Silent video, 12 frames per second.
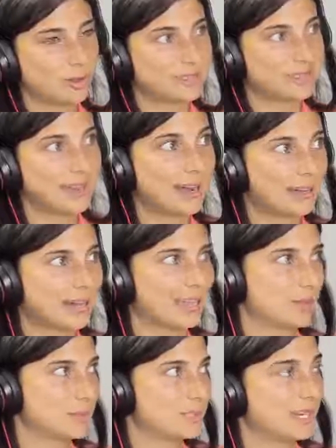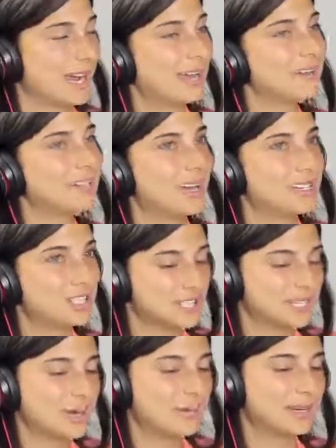has 9 cantaloupes in it. I had
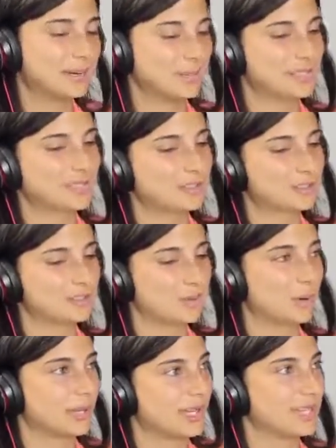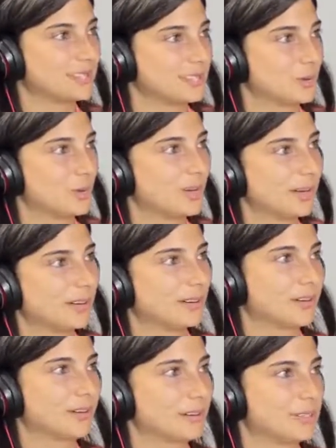just committed myself to 40 cases a week
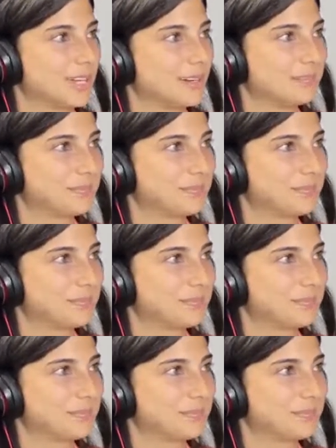on a Thursday.